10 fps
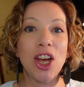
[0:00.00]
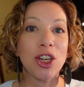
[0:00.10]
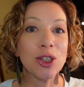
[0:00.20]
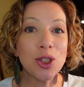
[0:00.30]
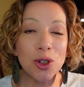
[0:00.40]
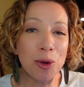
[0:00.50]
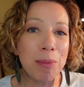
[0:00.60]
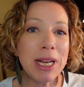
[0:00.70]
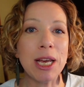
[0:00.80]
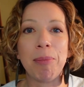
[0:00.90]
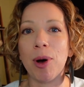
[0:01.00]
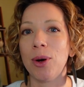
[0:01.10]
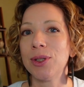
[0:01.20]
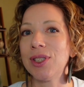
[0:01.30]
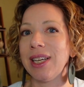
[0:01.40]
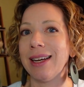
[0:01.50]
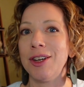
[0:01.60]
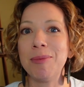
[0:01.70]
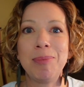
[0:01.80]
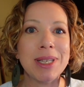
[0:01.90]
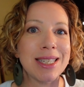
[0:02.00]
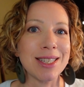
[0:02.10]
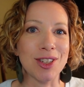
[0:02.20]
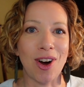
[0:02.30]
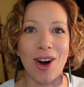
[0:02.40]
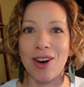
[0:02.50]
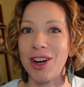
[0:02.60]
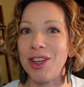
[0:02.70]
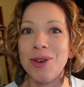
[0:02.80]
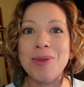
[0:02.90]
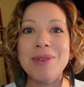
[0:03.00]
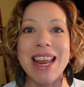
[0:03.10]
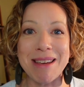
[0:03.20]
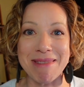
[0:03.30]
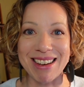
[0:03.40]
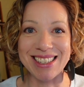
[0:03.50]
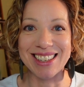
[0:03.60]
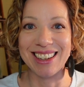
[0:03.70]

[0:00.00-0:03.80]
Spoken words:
your social media post and your business card, you name it.